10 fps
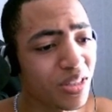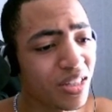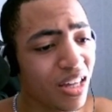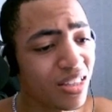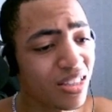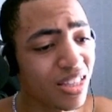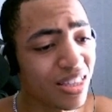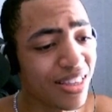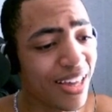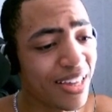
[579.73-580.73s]
other than
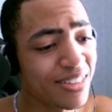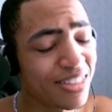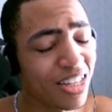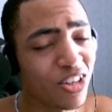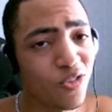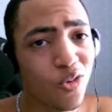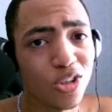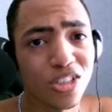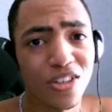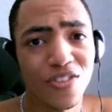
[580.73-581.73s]
that, thank you for
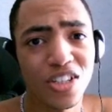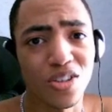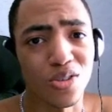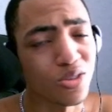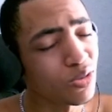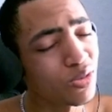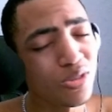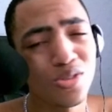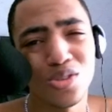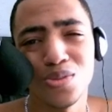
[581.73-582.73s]
watching the video. Do the
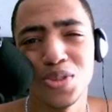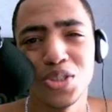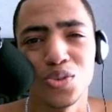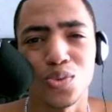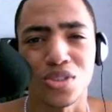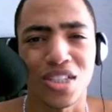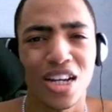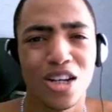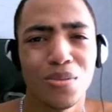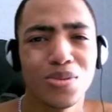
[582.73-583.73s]
YouTube usuals: like,
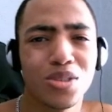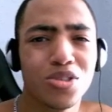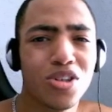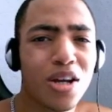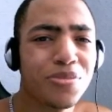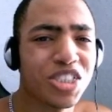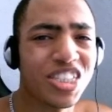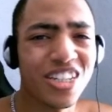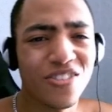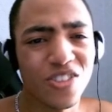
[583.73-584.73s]
comment, subscribe, and share
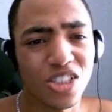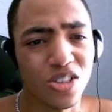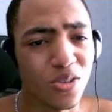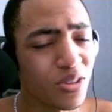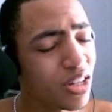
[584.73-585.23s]
the video.